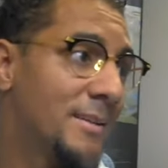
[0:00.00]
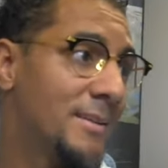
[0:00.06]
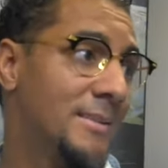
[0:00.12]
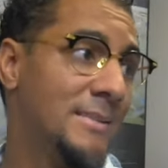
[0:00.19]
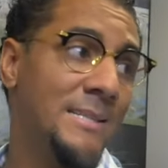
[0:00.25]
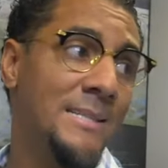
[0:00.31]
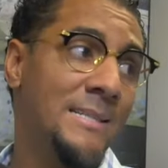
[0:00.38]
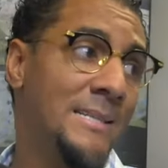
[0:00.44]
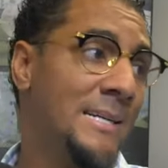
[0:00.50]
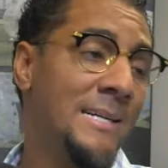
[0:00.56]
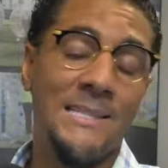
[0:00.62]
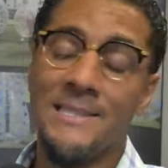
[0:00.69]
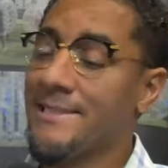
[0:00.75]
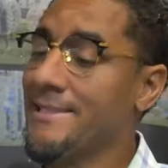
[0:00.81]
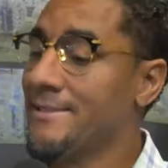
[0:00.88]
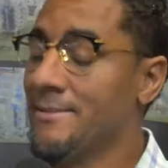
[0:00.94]
and then you
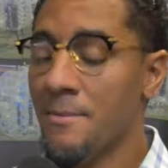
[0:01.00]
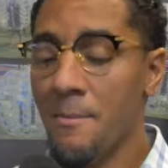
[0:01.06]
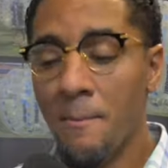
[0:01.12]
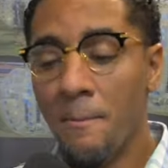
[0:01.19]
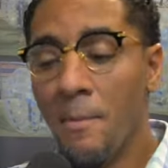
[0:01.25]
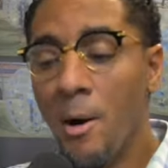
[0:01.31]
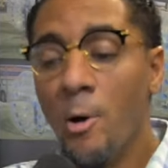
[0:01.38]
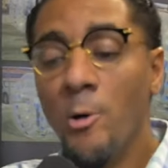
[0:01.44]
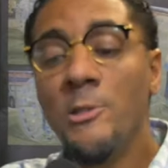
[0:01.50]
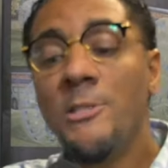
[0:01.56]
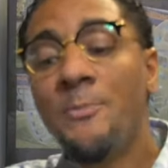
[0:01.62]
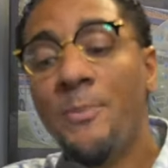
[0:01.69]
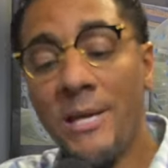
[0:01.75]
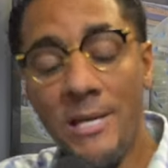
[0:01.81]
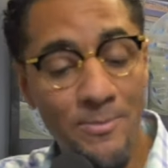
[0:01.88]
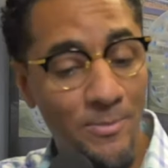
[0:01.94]
just got to.
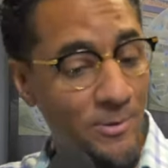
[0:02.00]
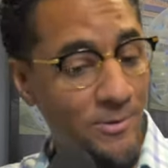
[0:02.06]
Most people.